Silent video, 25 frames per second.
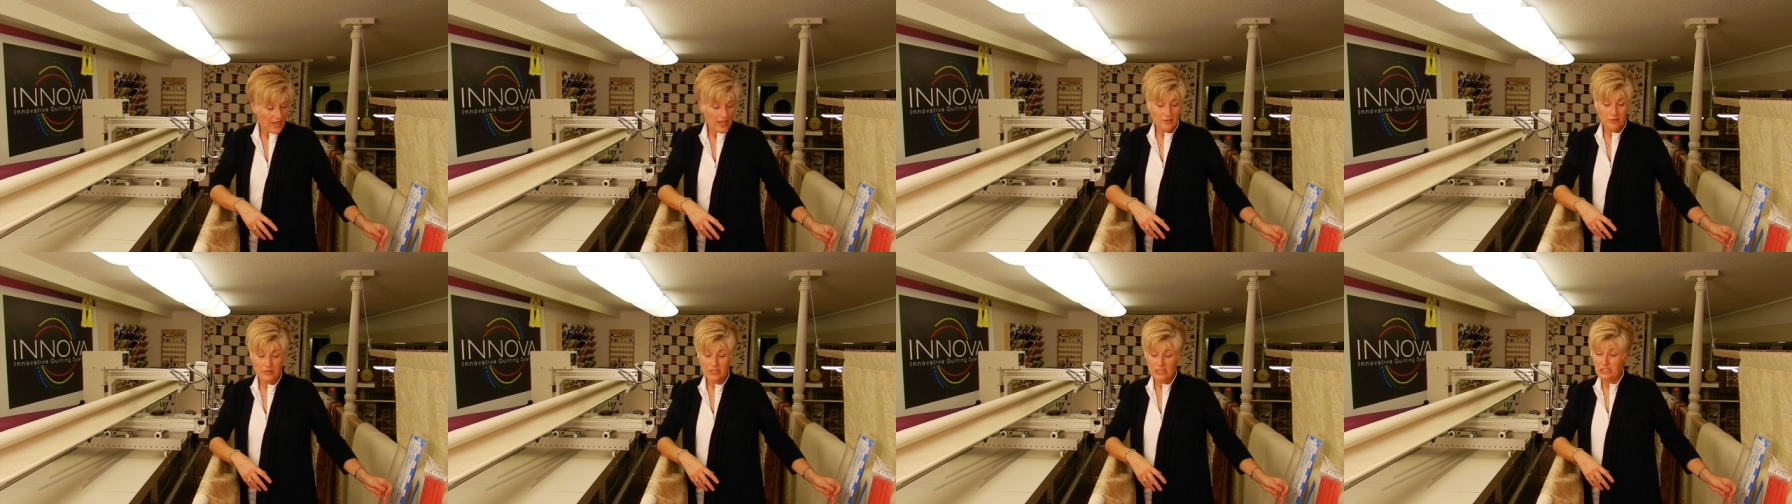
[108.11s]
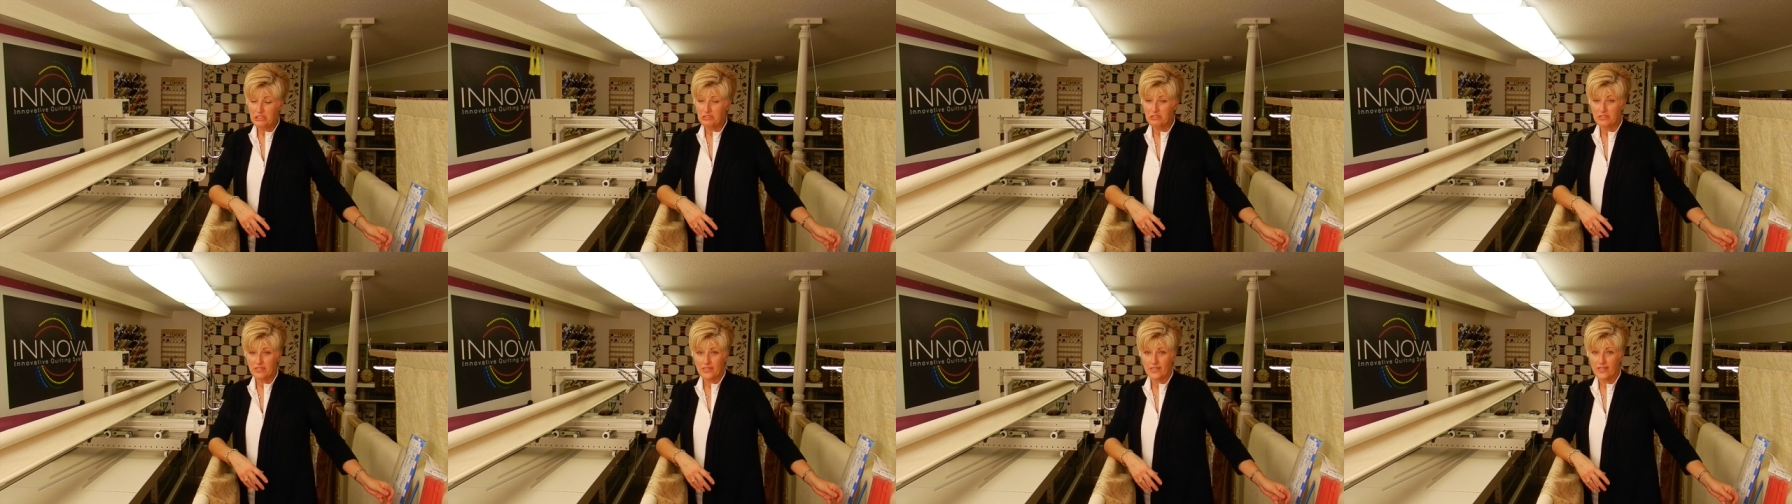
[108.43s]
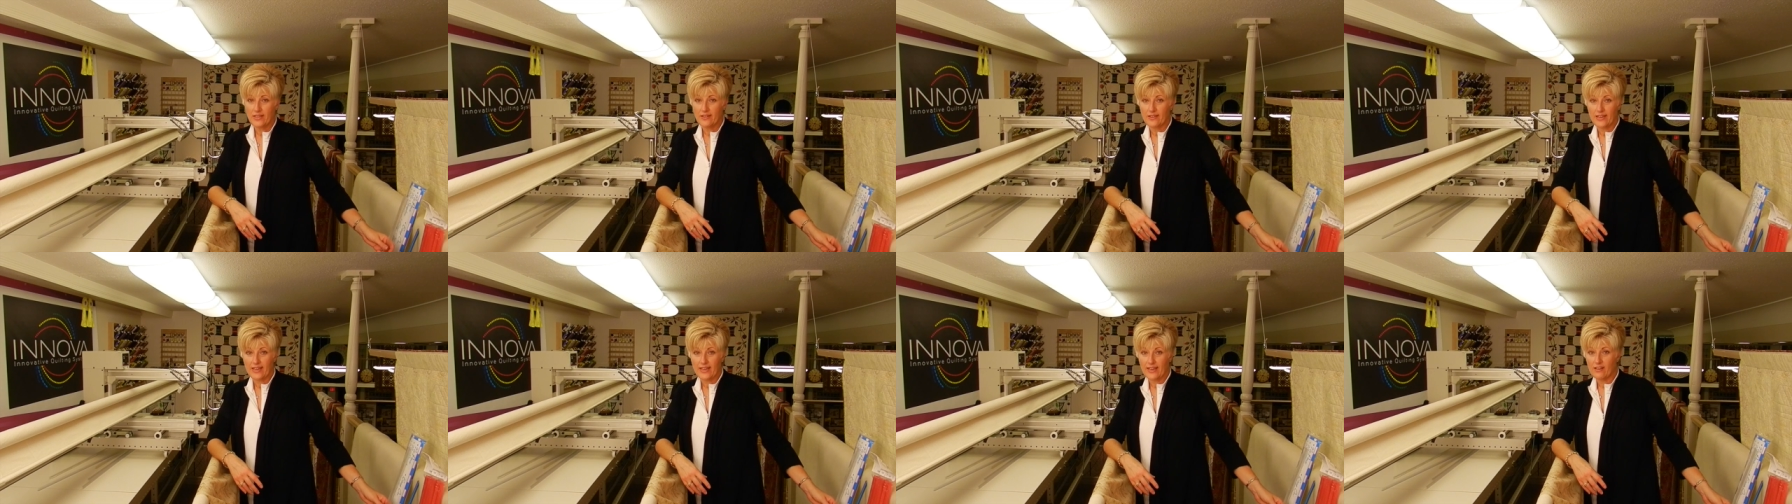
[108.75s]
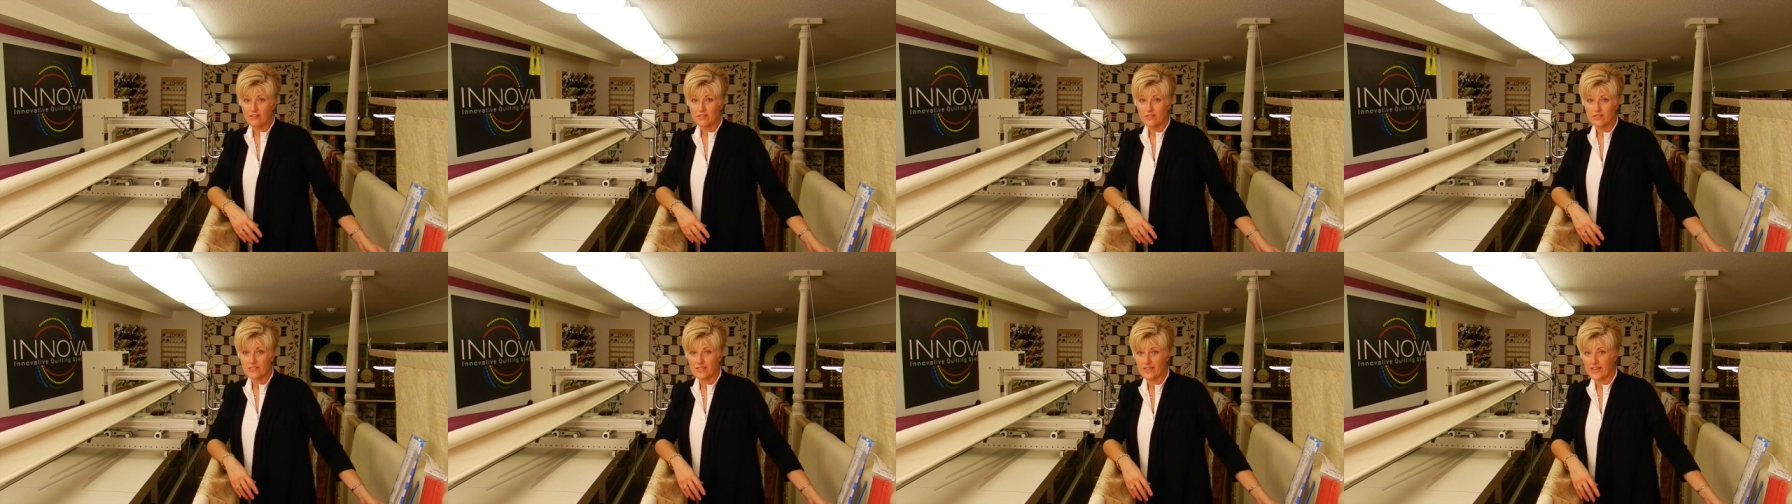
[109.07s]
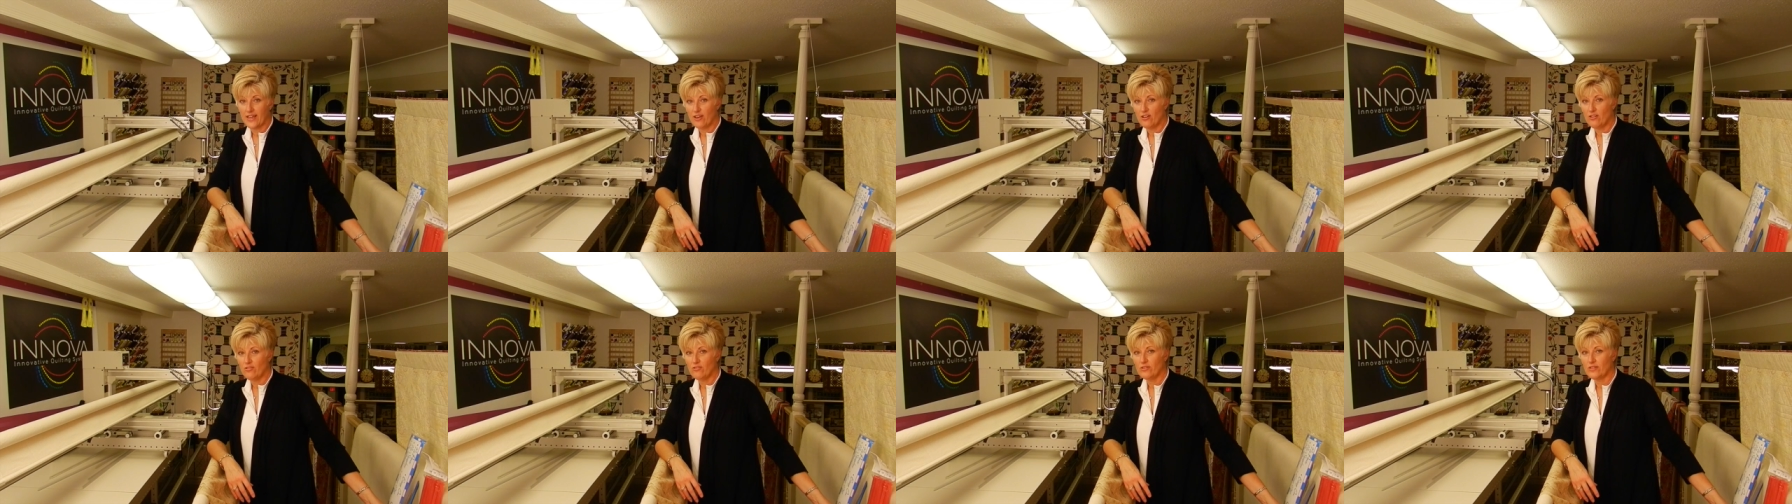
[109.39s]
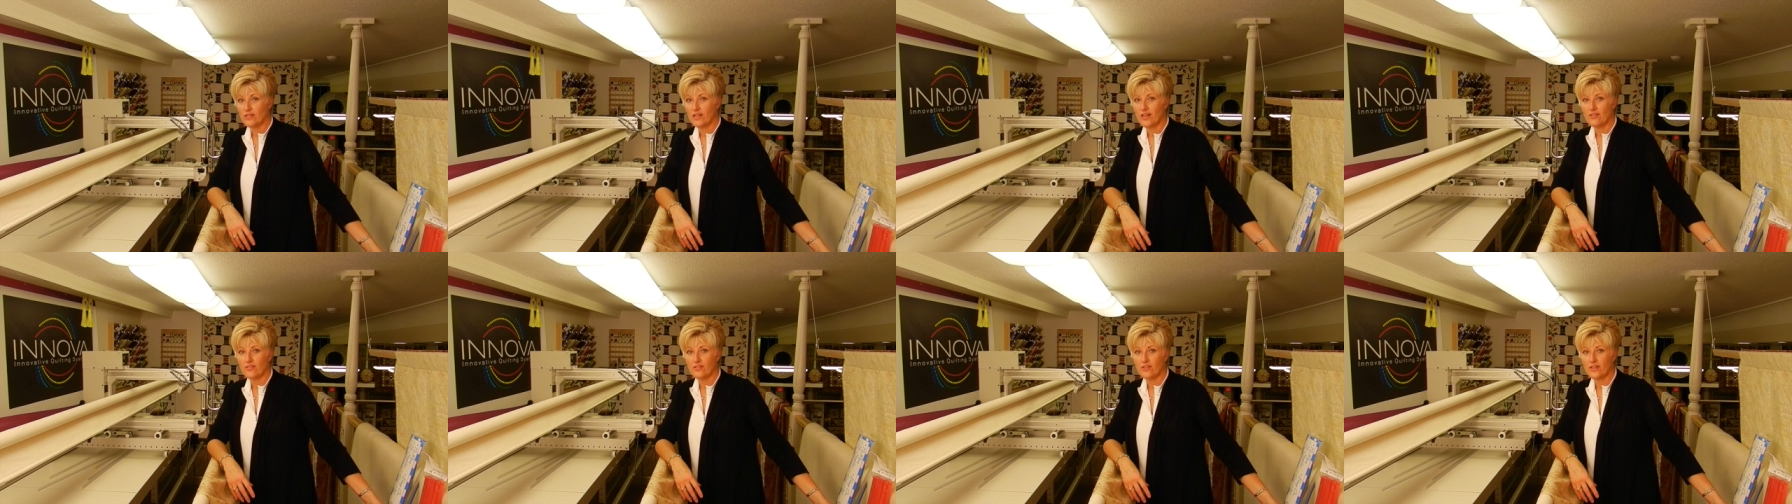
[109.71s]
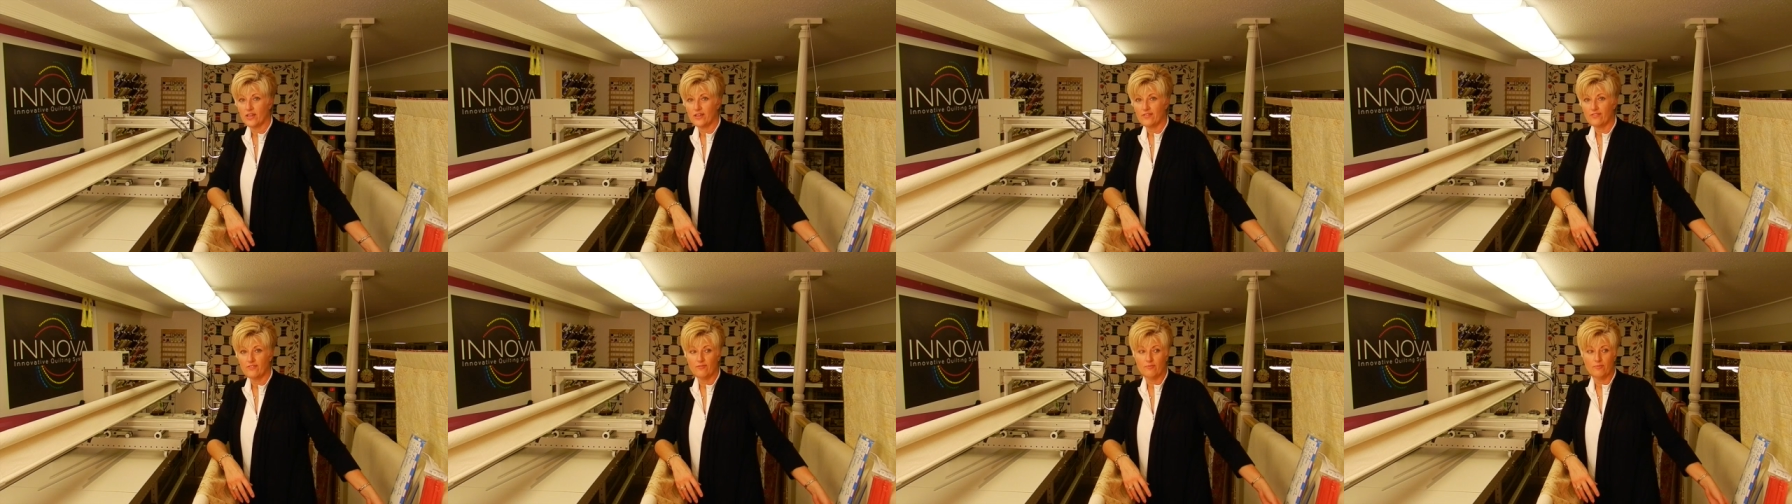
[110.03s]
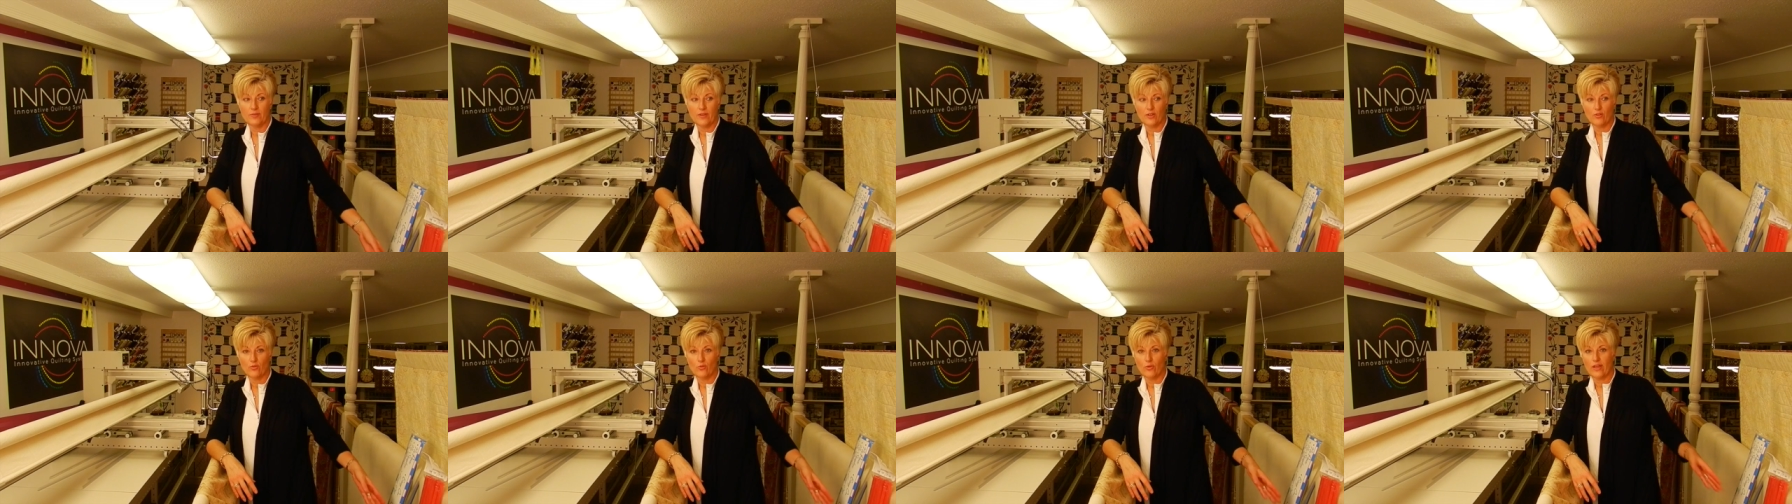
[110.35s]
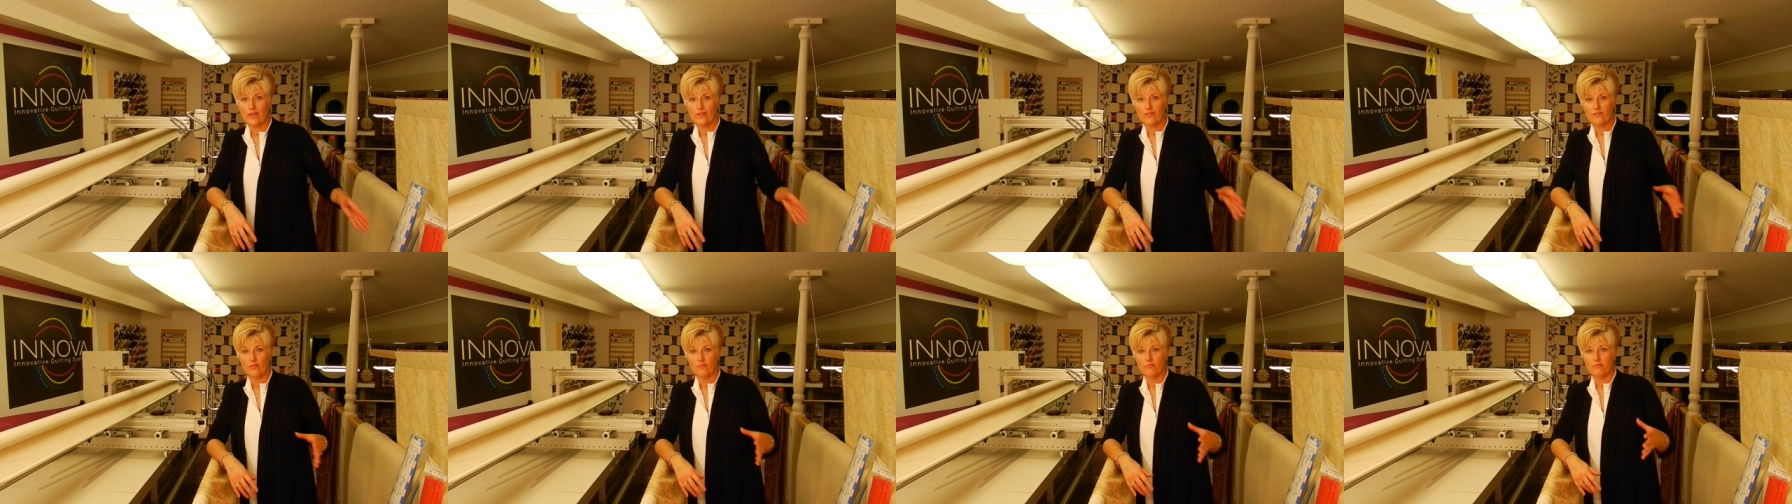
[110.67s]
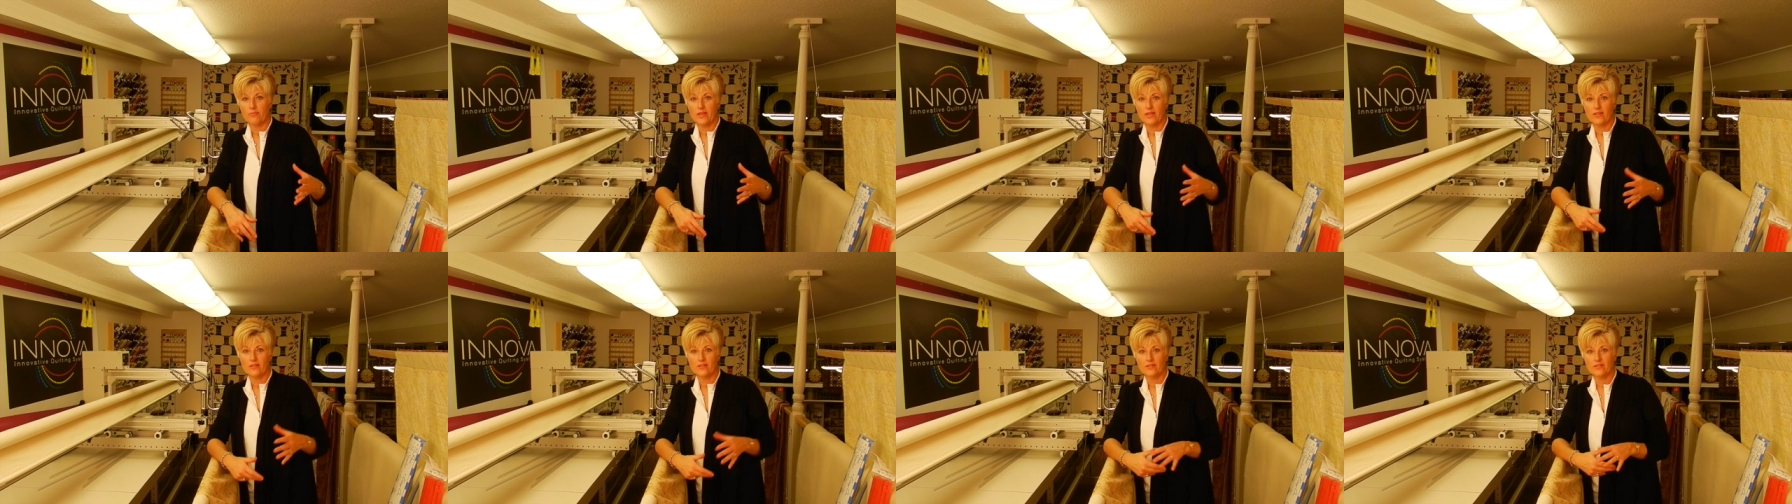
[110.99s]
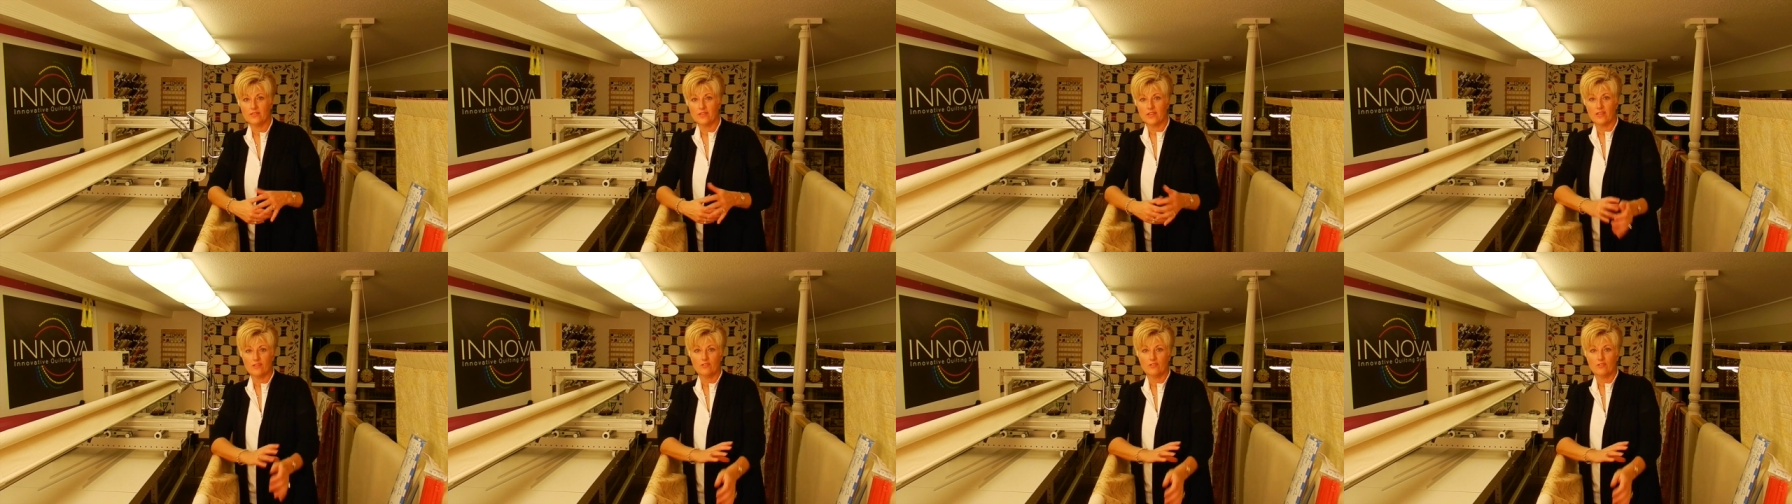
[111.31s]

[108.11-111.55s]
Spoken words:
I wouldn't use anything else now that I've been away from pins.